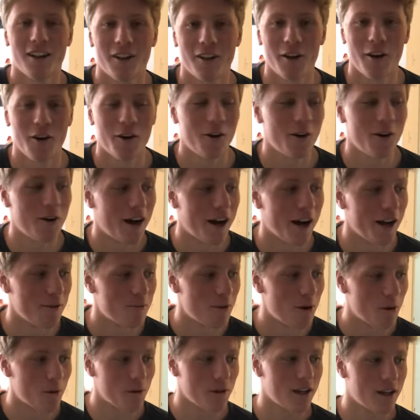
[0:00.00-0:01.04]
Hello, I'm
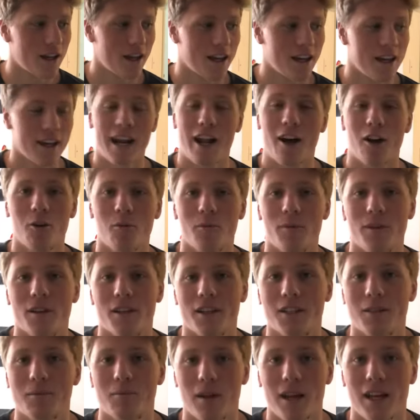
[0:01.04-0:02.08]
Rowan King. I will be
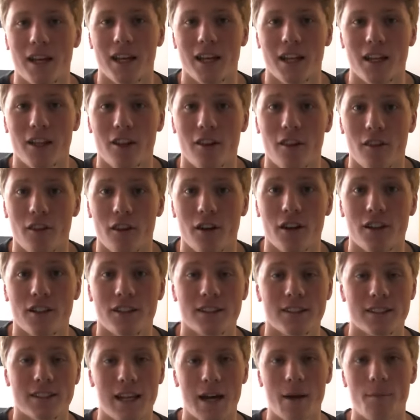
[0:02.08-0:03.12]
explaining the
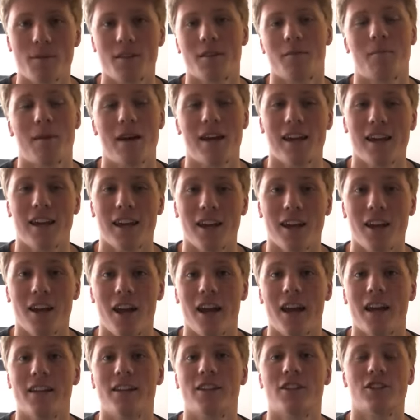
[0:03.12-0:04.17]
steps in making
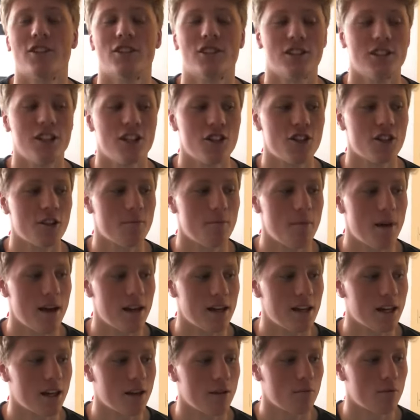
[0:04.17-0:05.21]
a
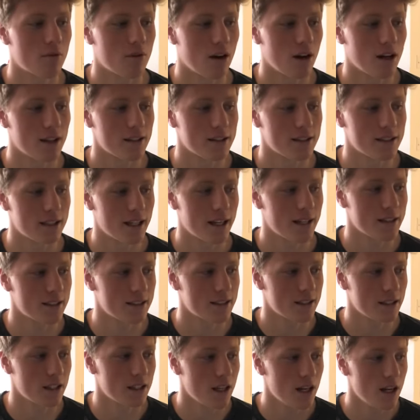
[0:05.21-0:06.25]
decision-making
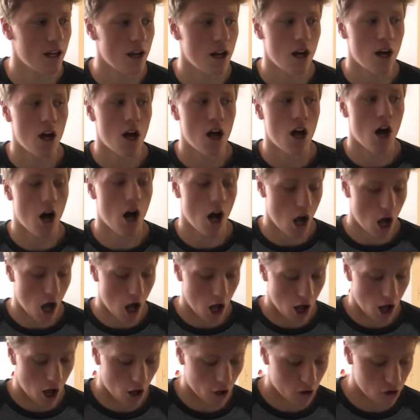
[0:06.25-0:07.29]
process.
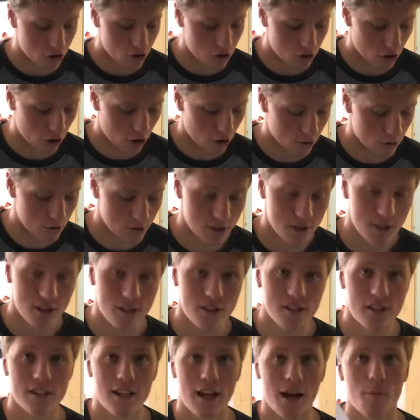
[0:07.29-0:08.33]
So
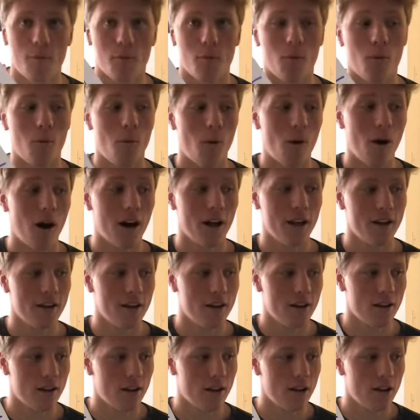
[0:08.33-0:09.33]
step one,